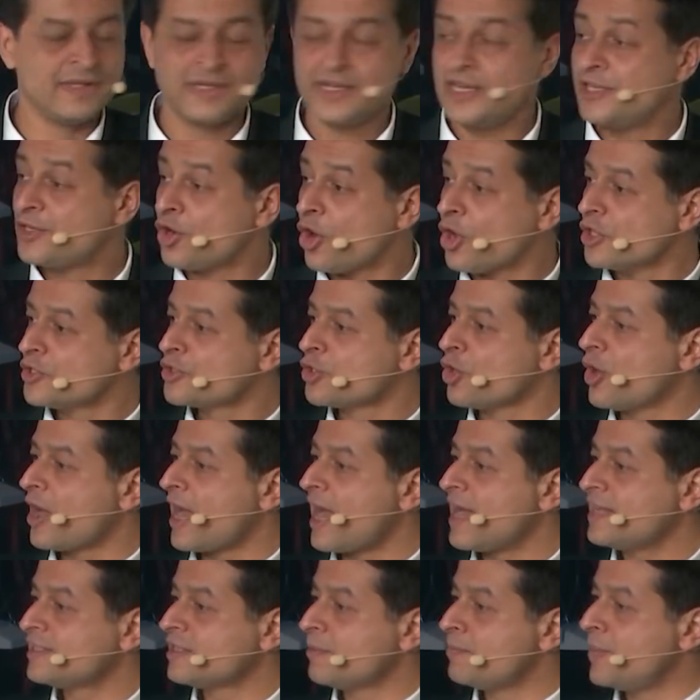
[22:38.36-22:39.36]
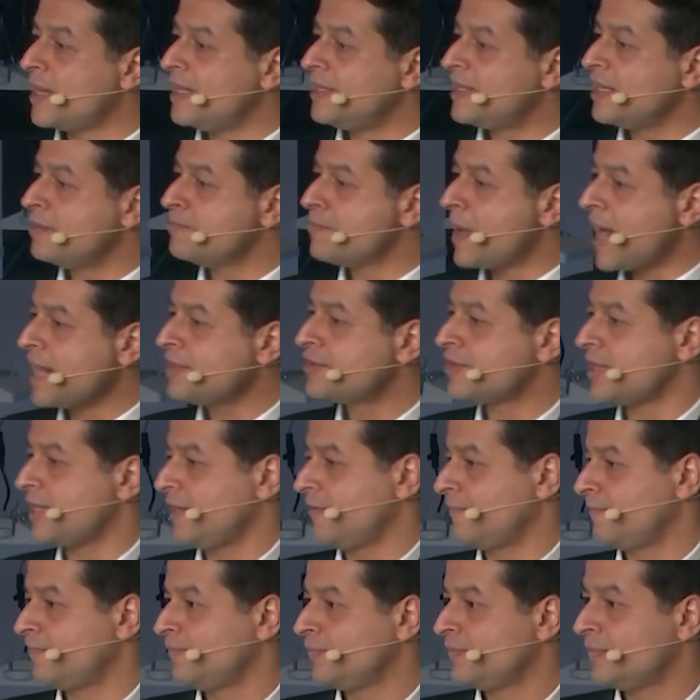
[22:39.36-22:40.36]
It also has a built-in
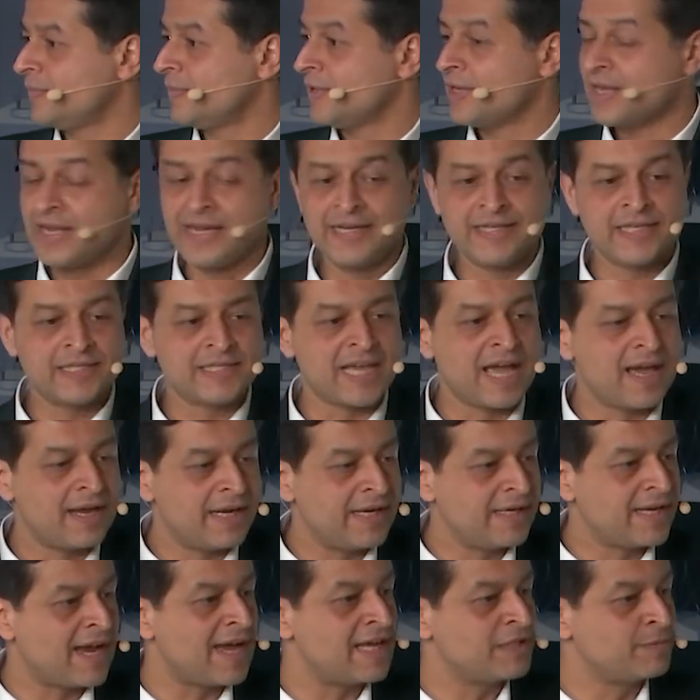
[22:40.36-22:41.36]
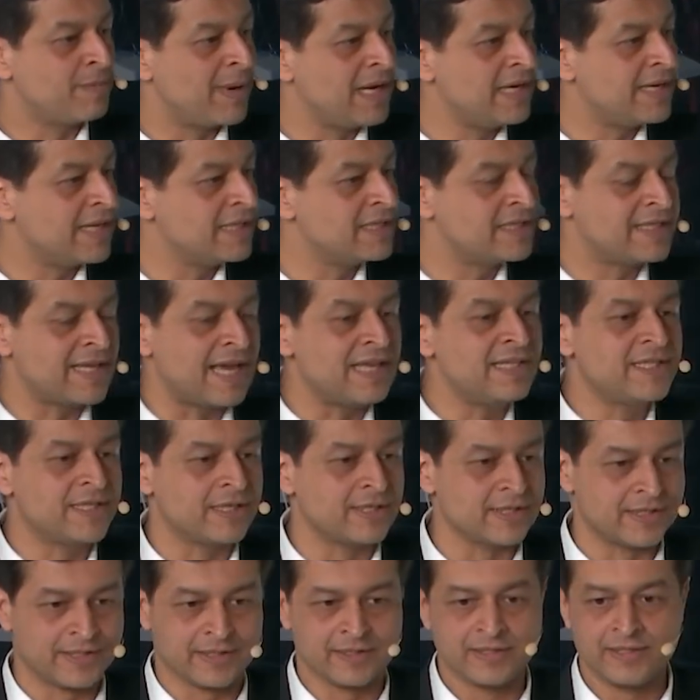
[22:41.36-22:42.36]
battery. It has built-in
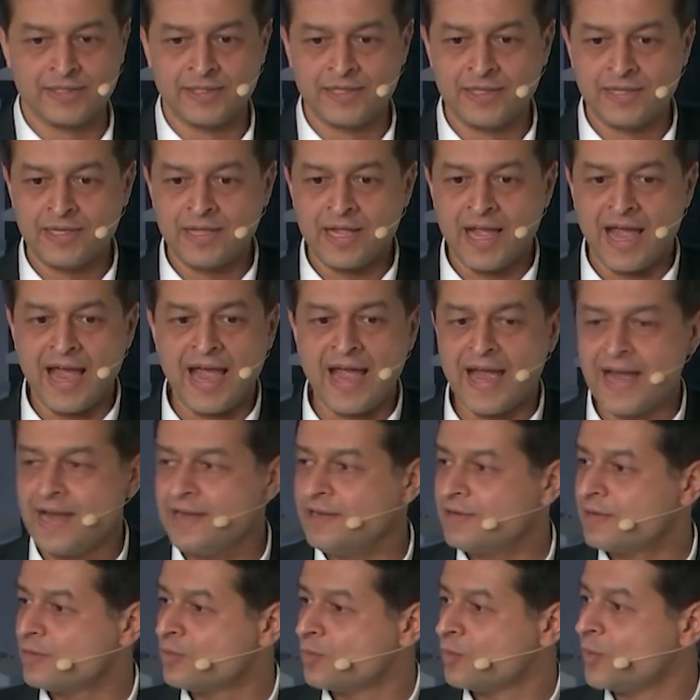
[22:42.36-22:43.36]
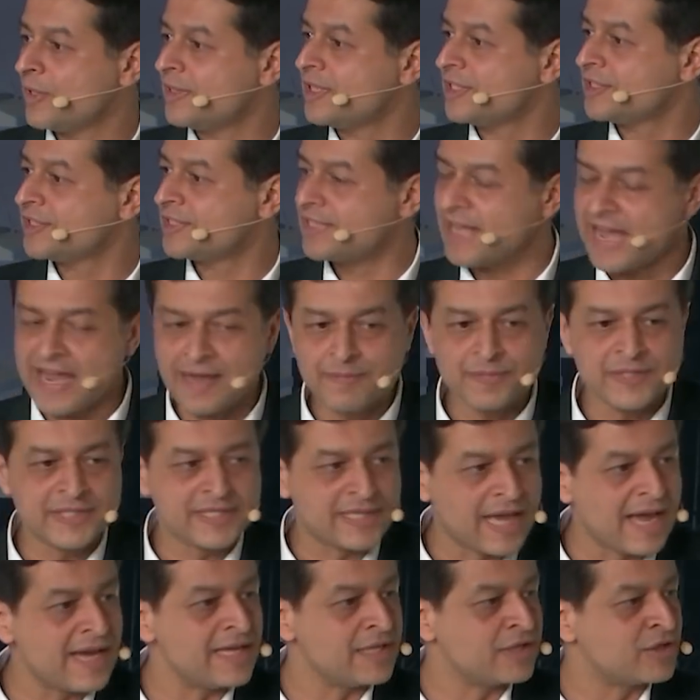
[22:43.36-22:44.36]
sensors. And with the same
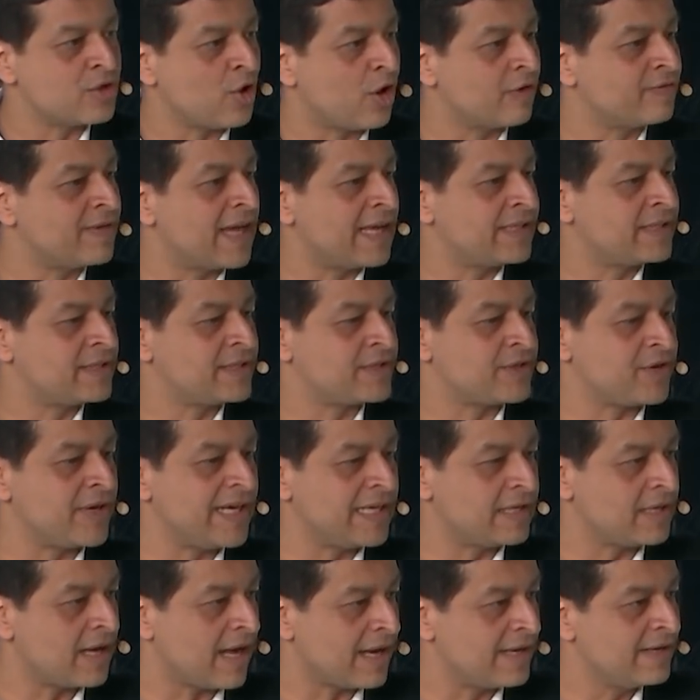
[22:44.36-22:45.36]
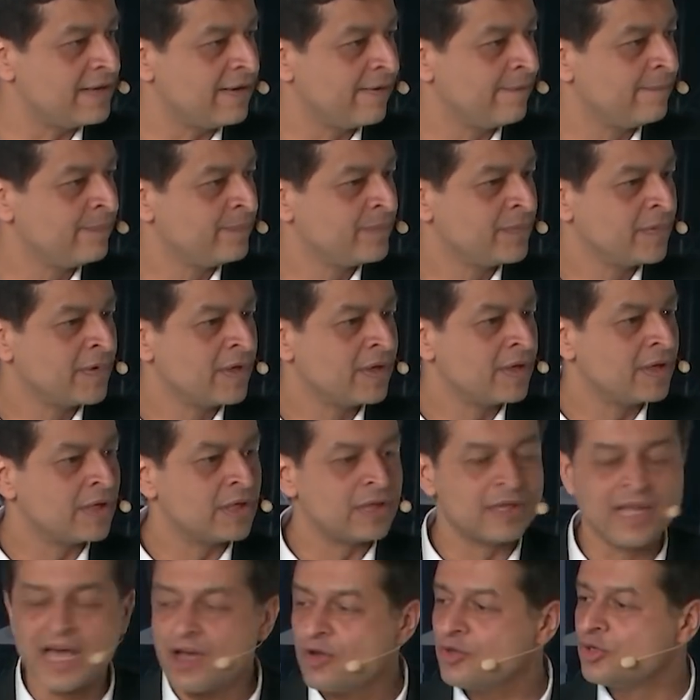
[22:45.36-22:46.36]
size of that street light,
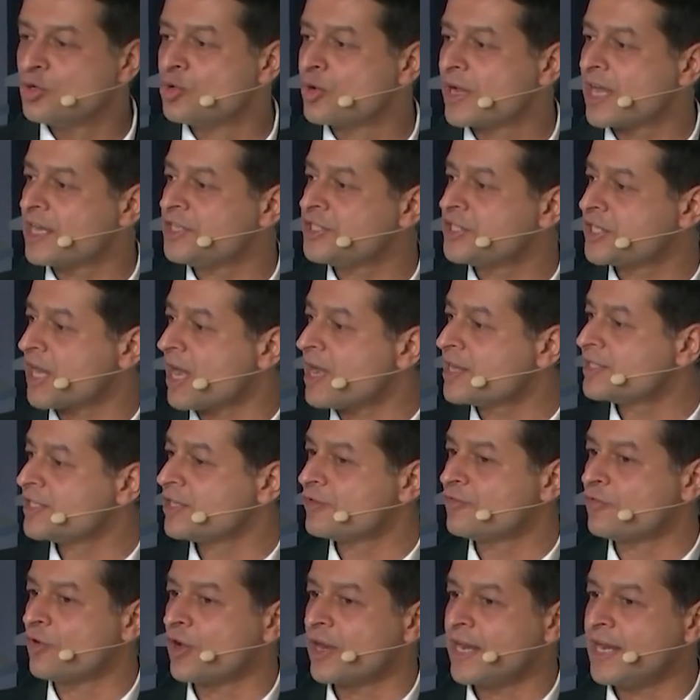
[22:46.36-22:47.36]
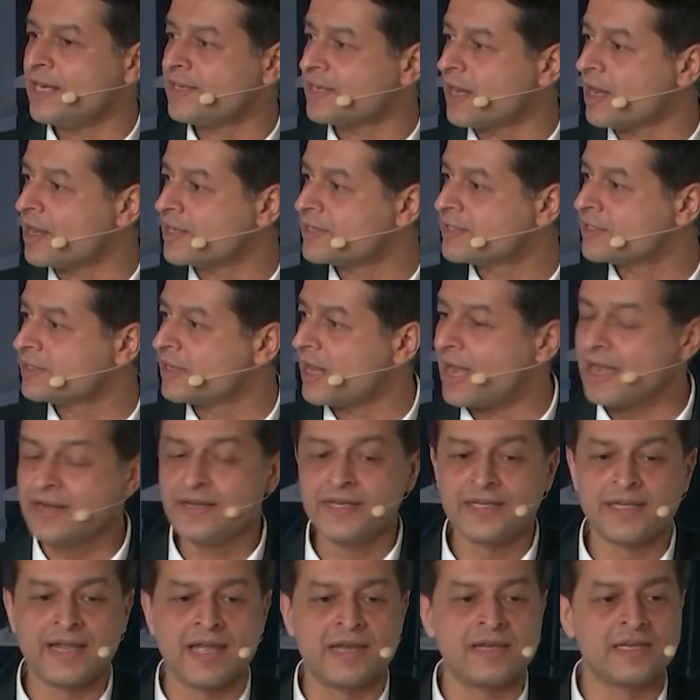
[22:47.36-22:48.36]
now you can charge it for 8 hours,
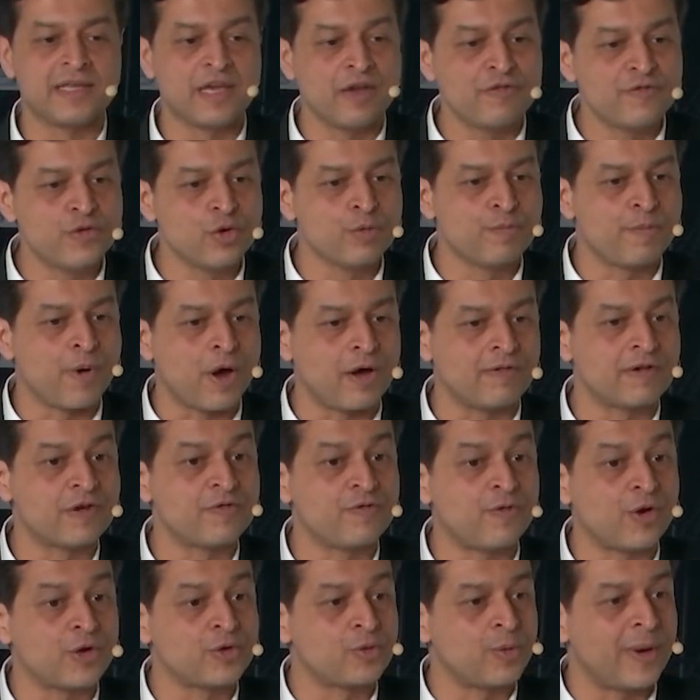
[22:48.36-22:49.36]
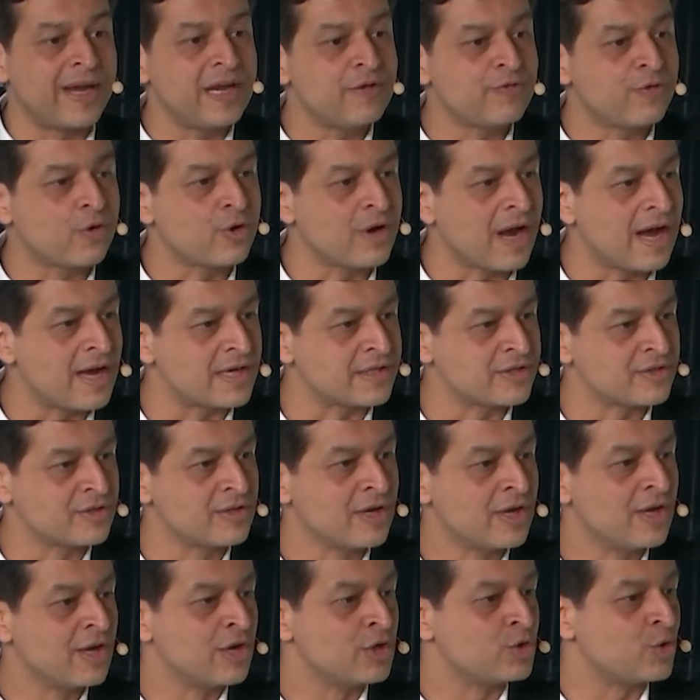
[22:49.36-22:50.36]
and it can give you power for 24 hours.
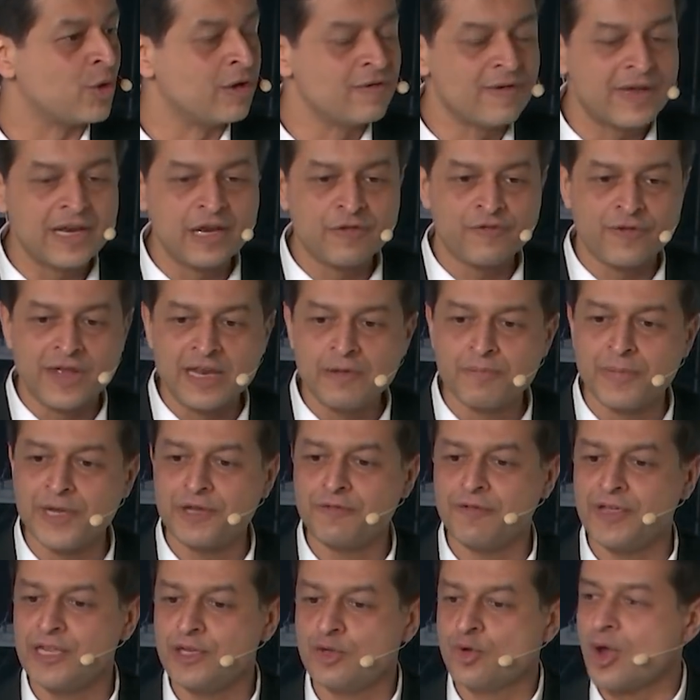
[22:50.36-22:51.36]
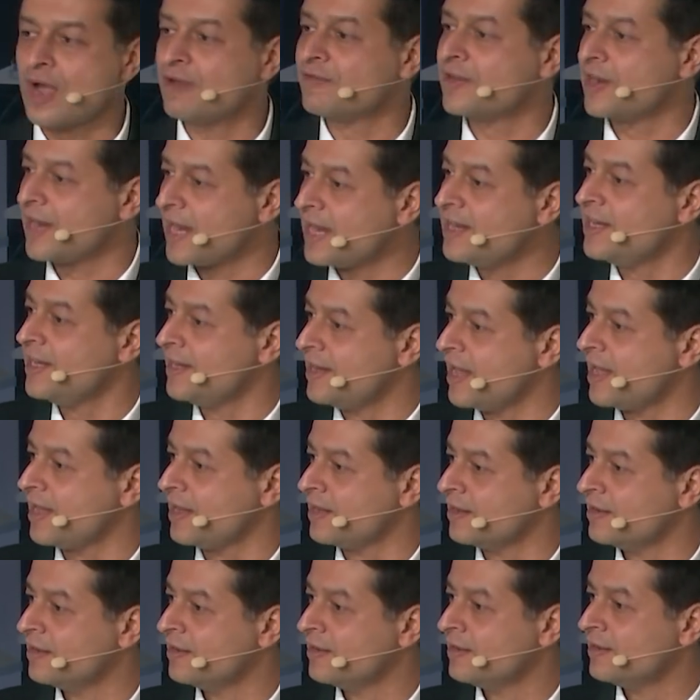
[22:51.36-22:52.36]
So even if in between you have a rainy
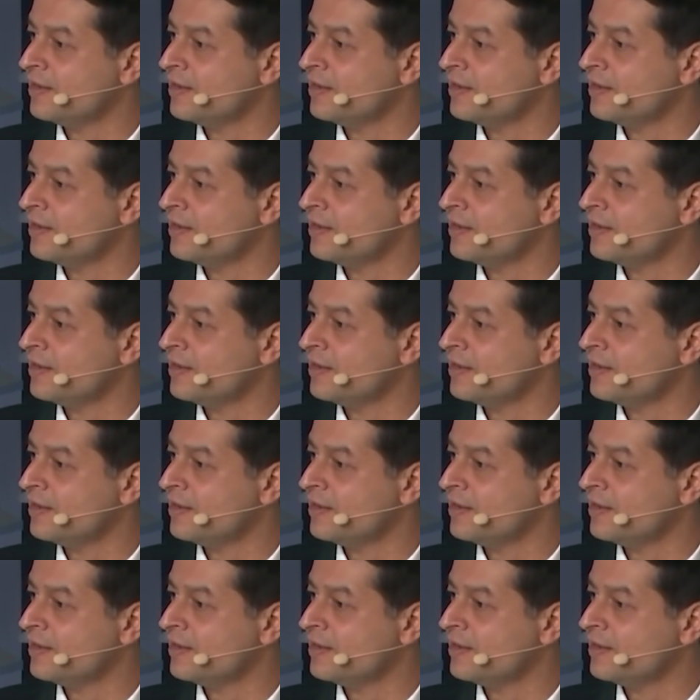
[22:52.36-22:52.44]
day,